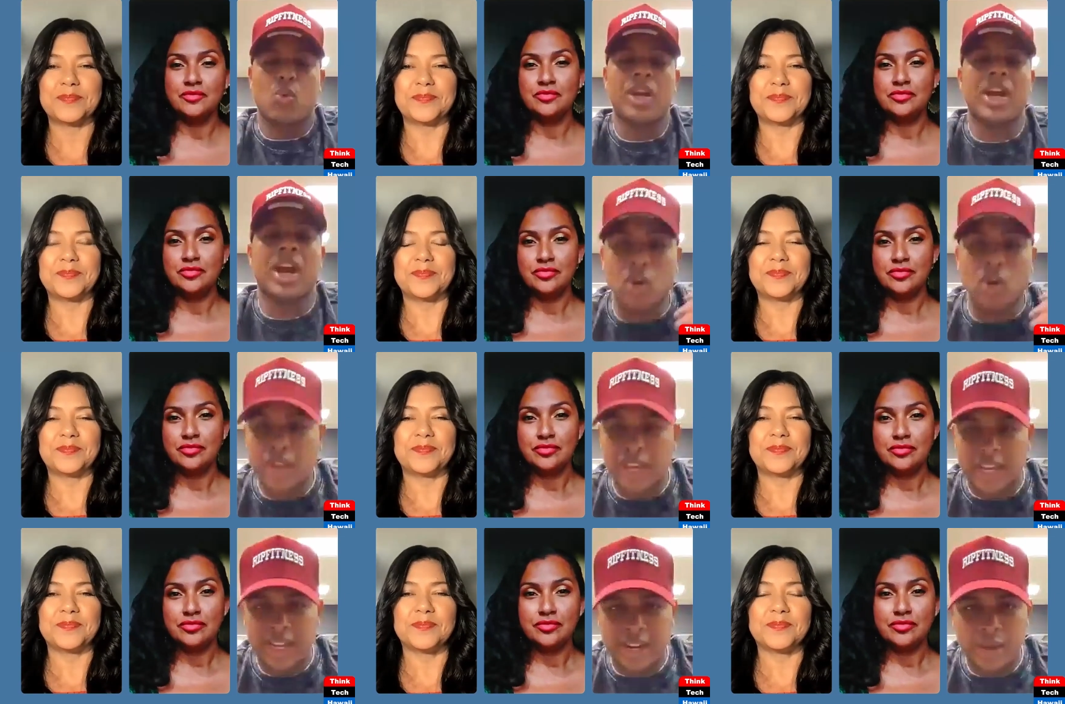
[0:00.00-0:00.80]
Speaker 1: we are
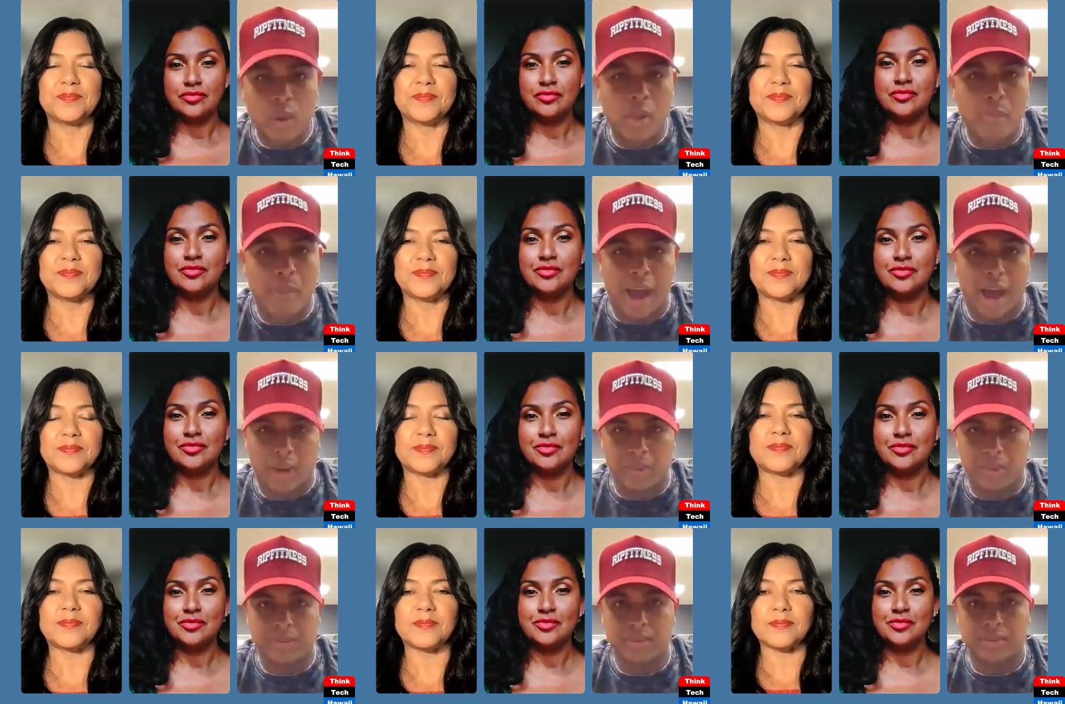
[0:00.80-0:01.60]
located in
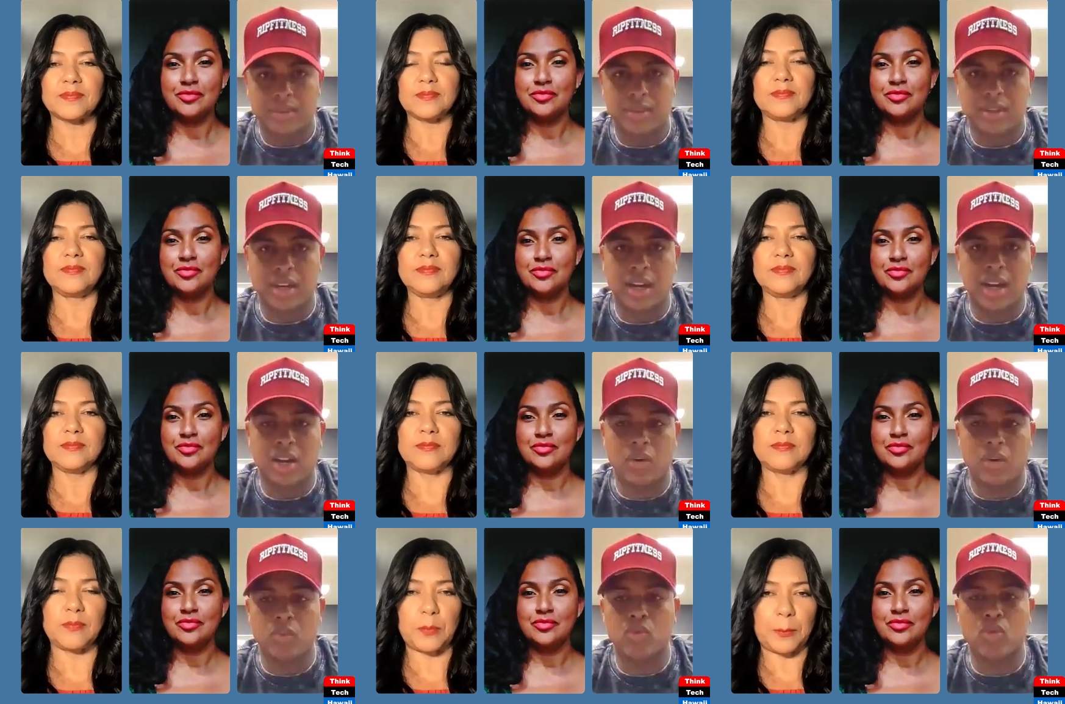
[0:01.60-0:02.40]
Waipahu,
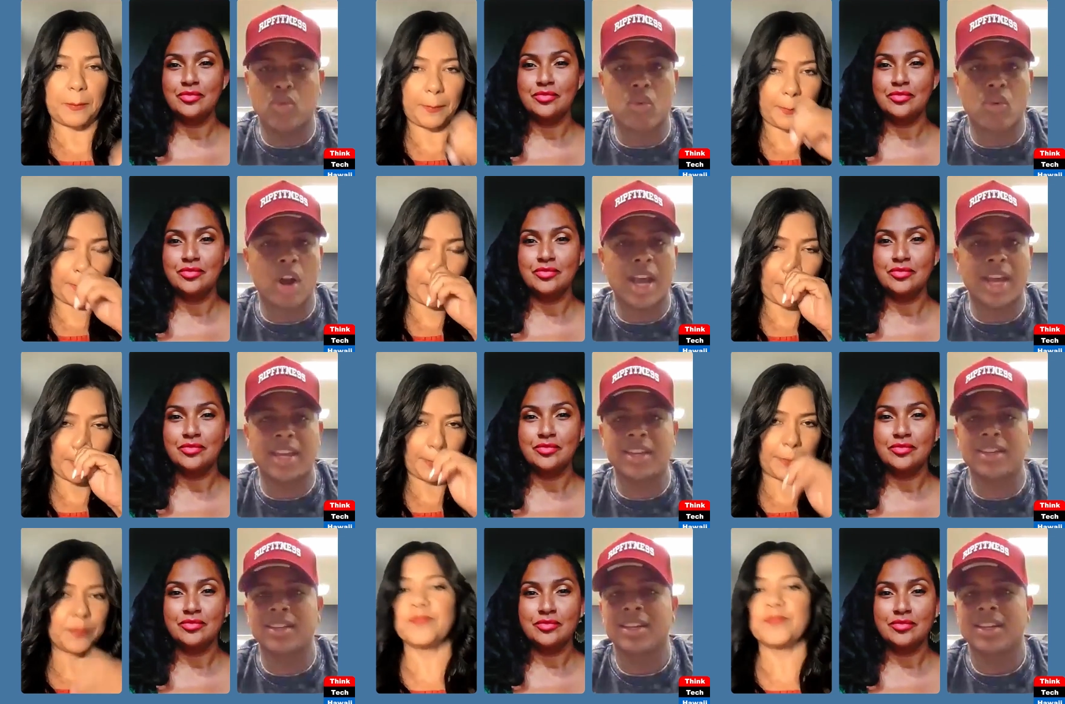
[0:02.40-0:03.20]

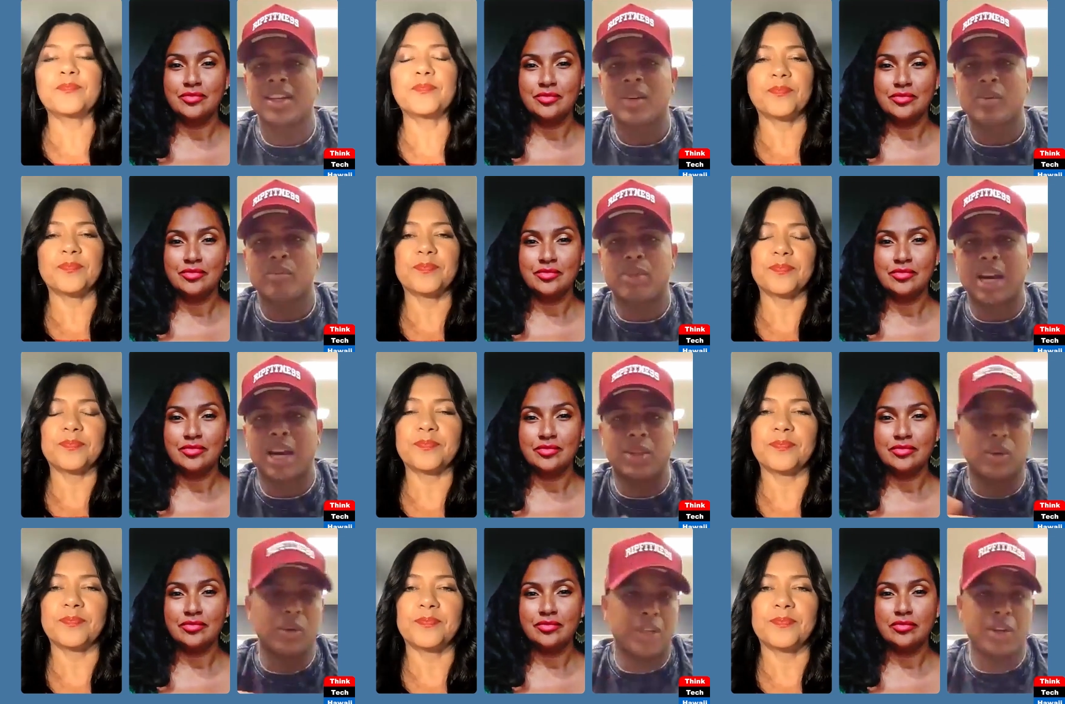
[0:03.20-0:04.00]
right by
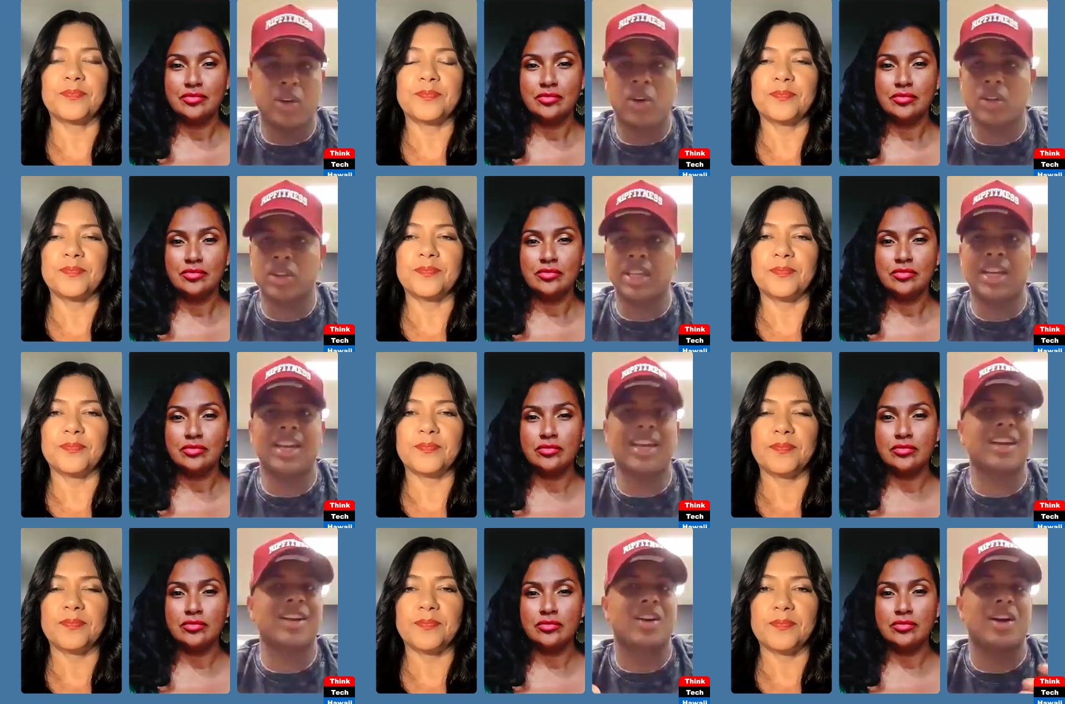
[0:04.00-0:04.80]
Don
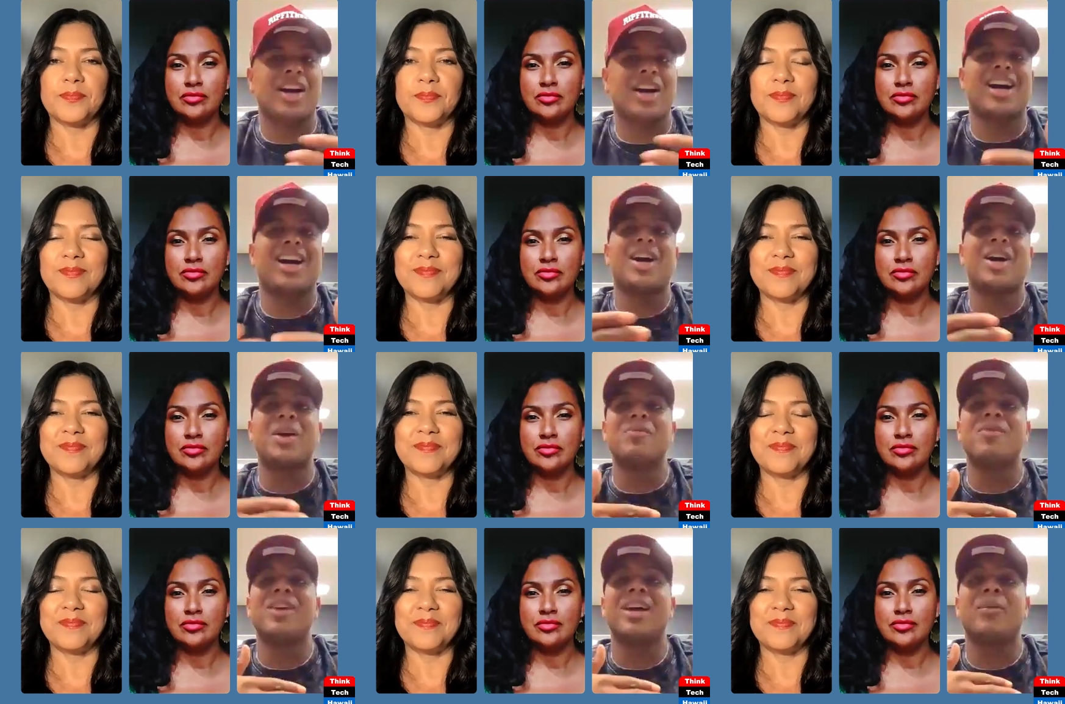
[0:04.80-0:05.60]
Quixote.
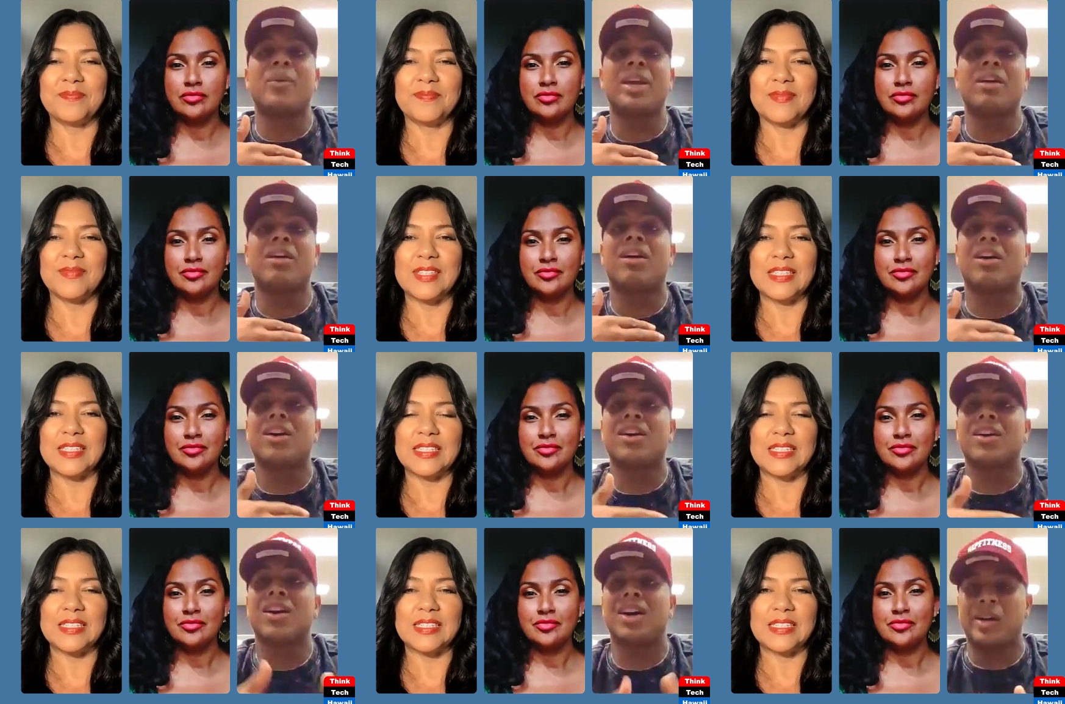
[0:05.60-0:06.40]
We
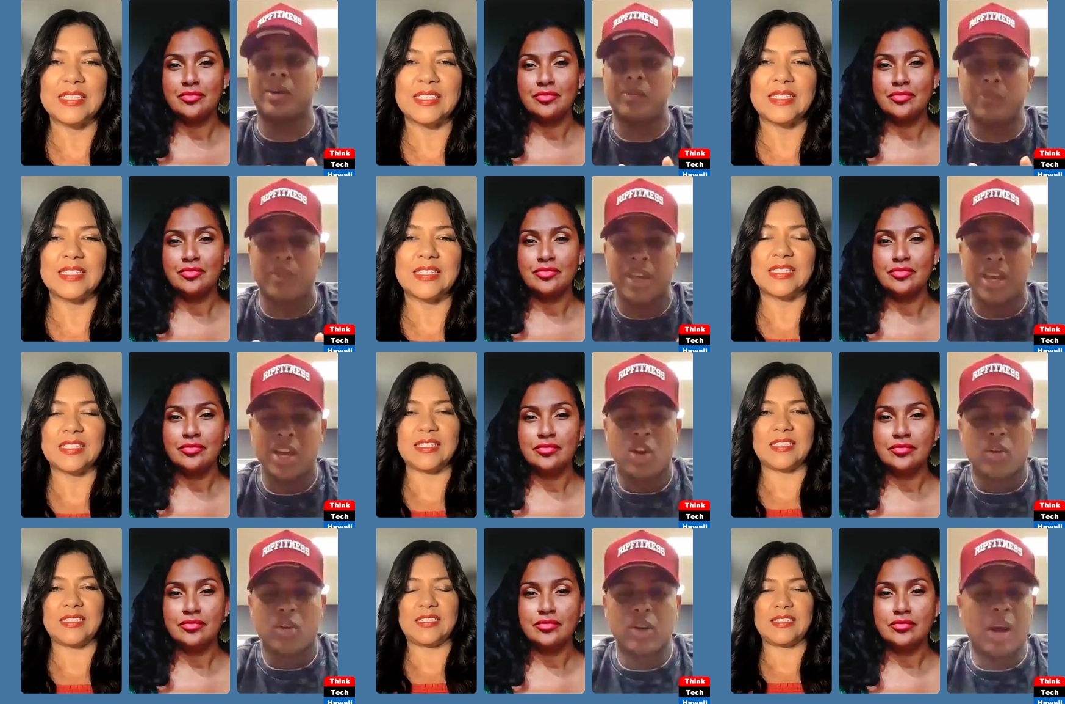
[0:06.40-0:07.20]
are
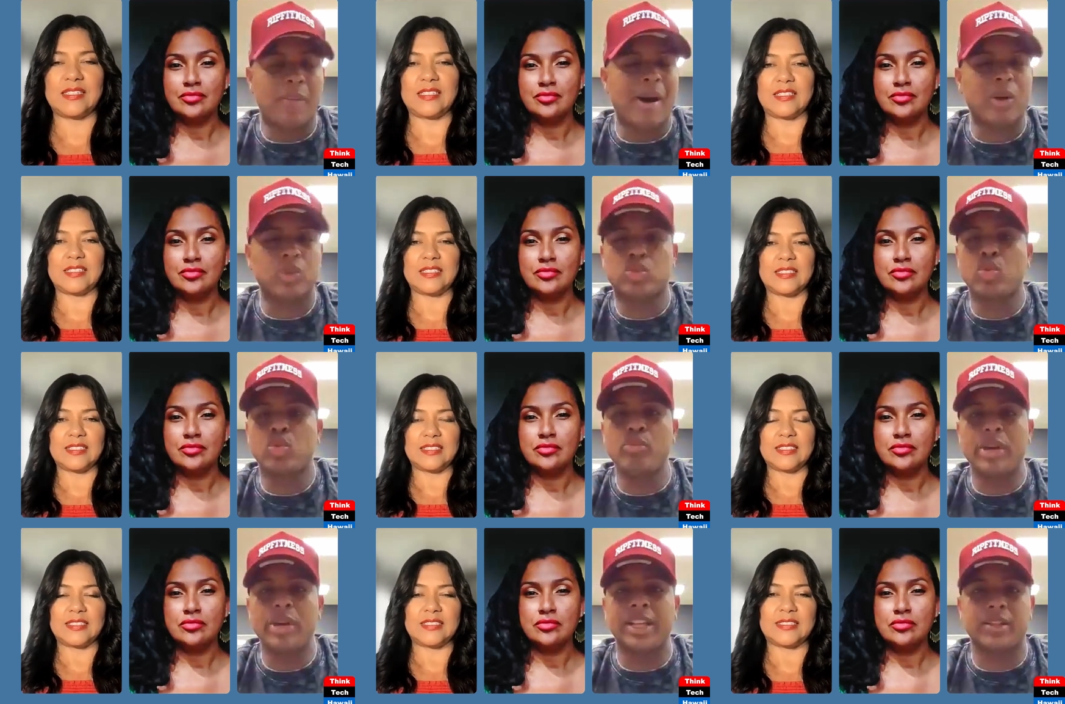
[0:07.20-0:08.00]
about
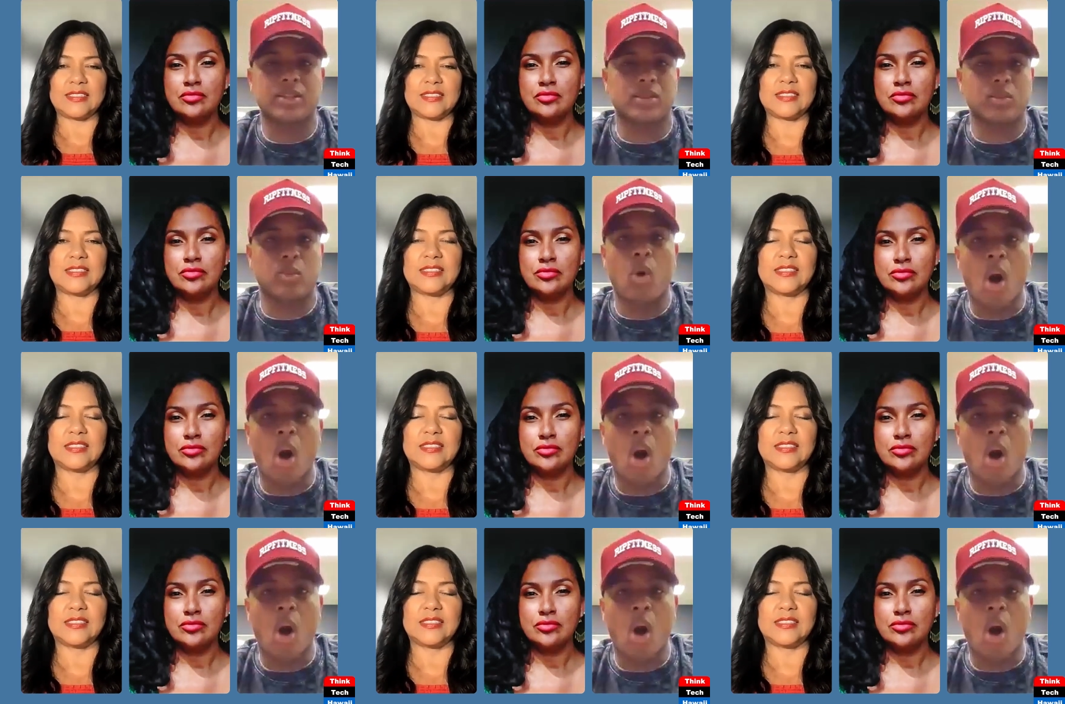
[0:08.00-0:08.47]
2 minutes